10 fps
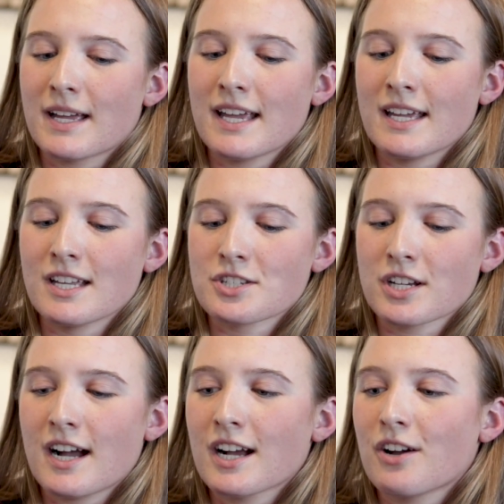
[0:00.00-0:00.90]
in
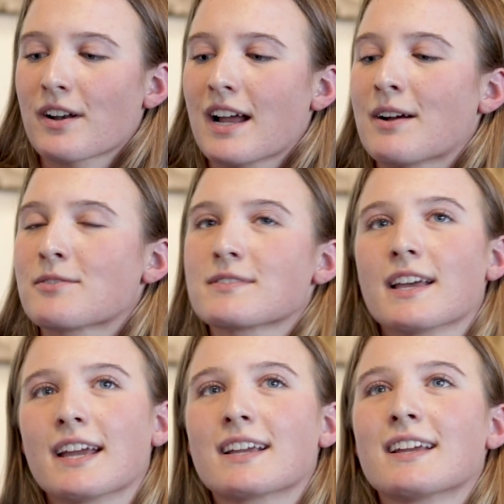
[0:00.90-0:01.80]
Chicago, and I was
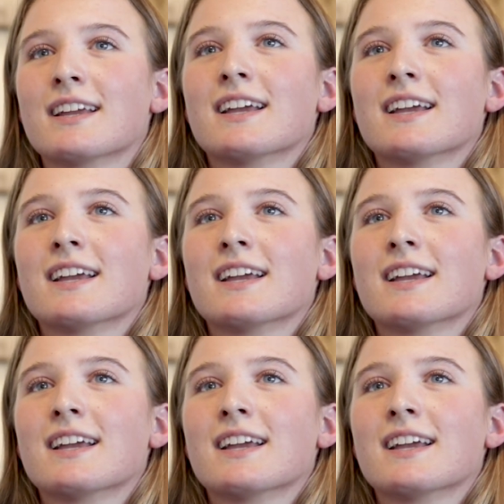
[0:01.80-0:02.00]
like,